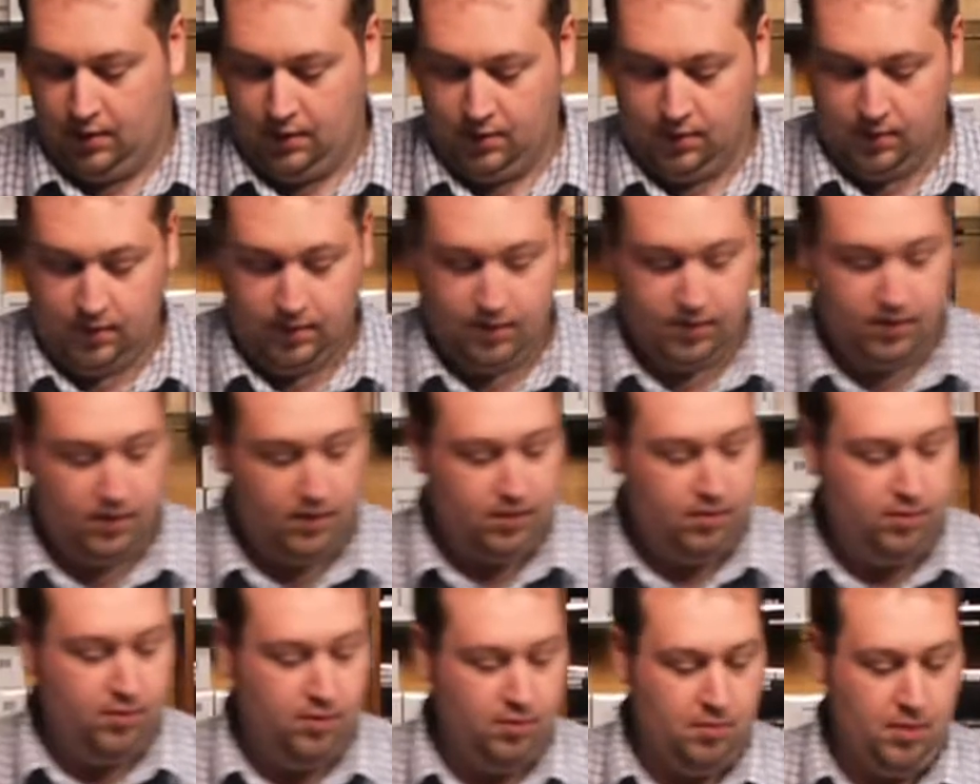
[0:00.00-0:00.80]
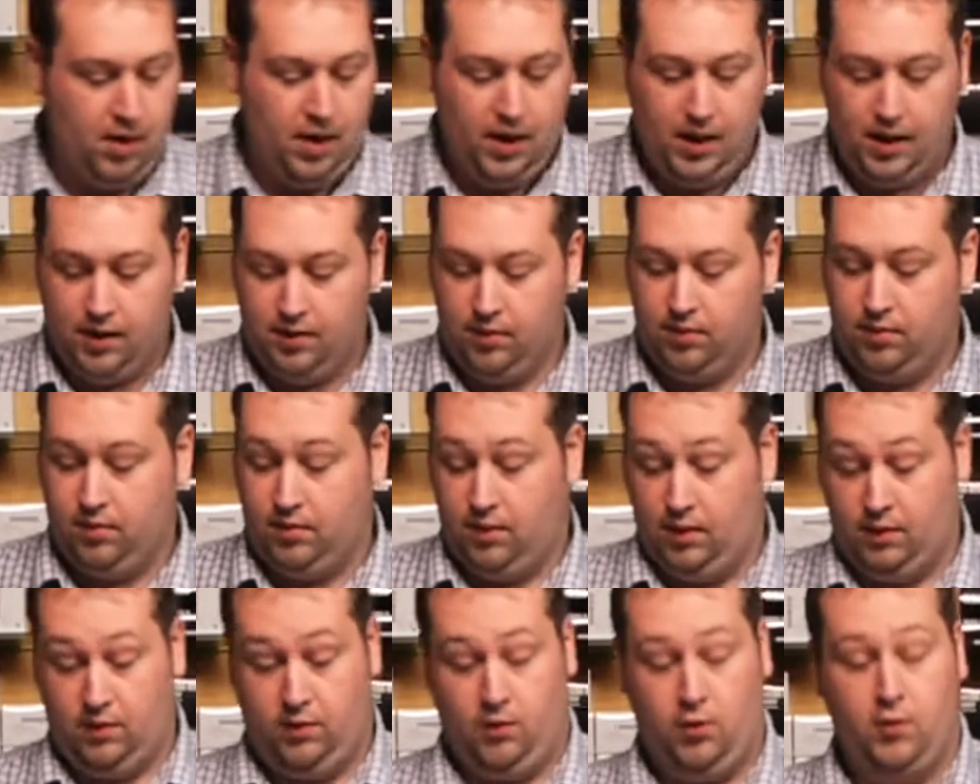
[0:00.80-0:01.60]
The system has,
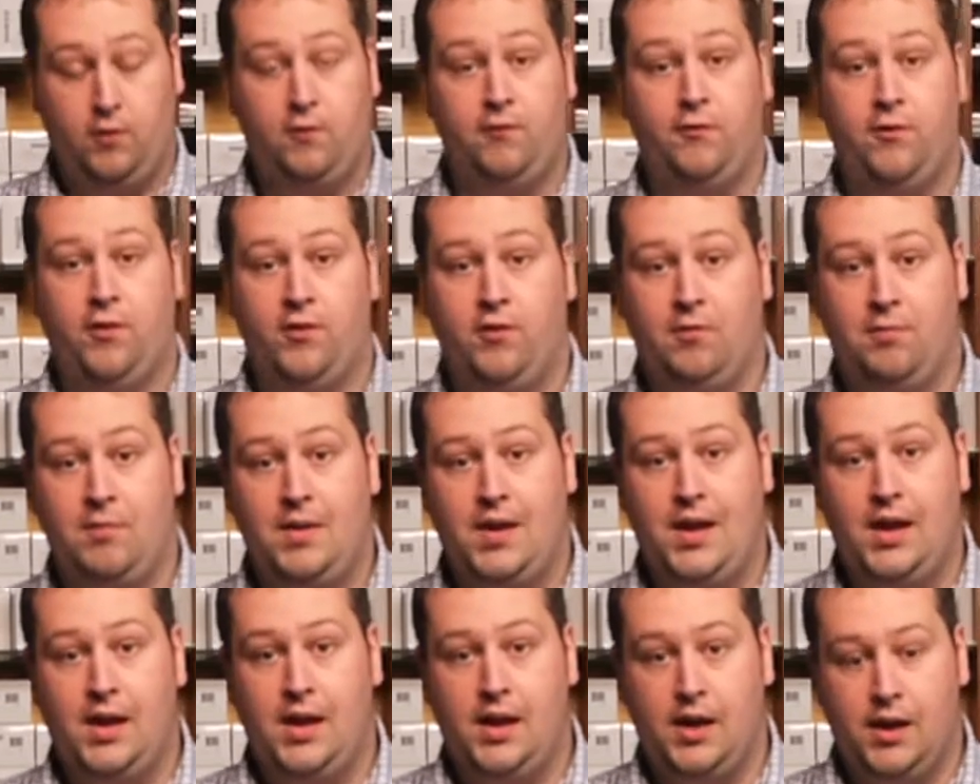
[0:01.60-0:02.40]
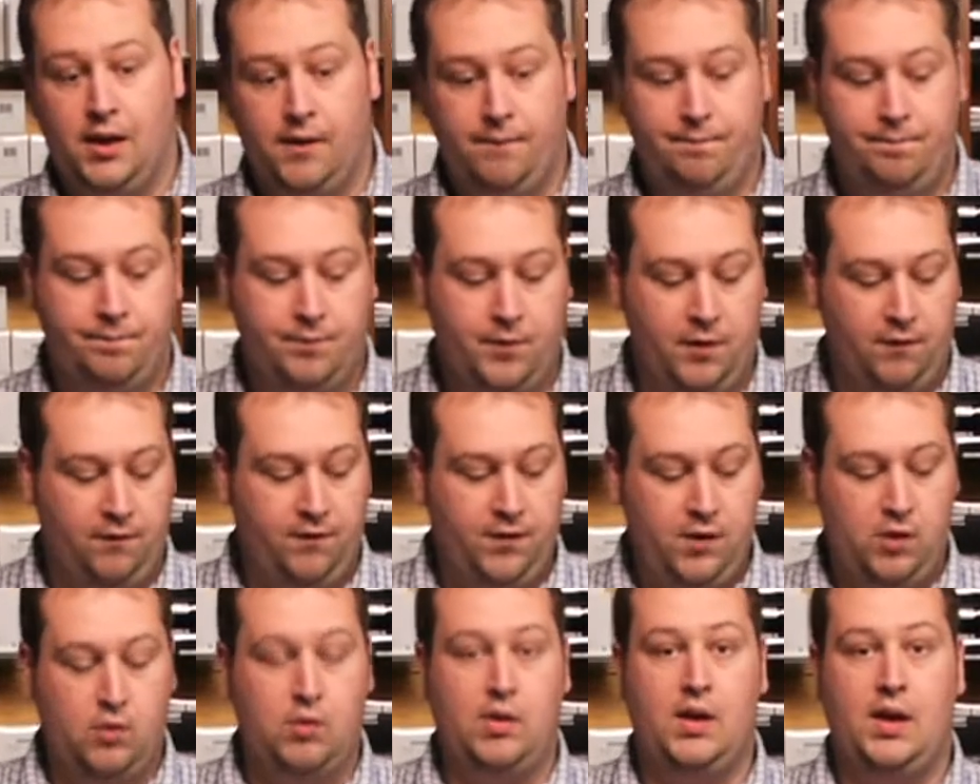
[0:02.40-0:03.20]
as I've got in front of me here, a
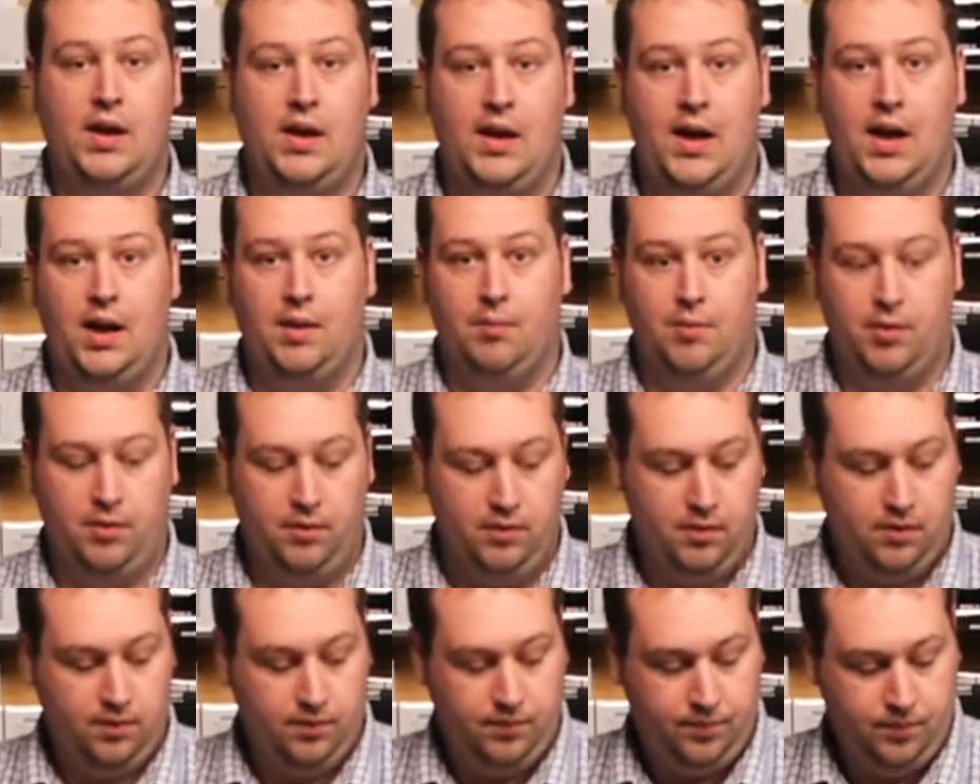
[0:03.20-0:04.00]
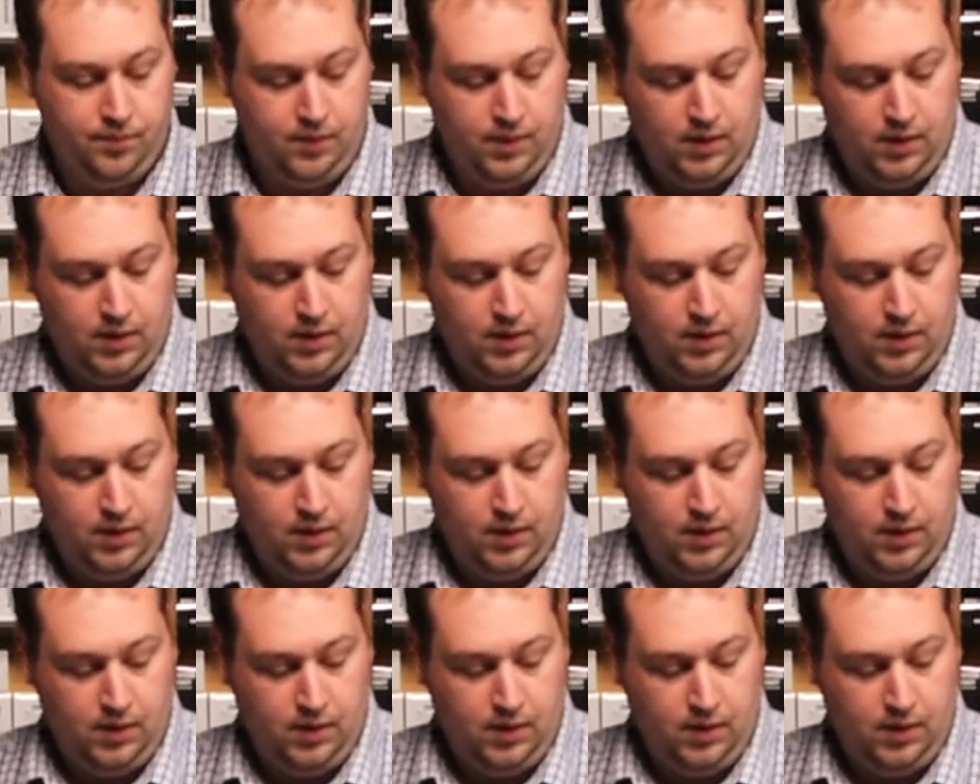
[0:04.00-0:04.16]
few key elements.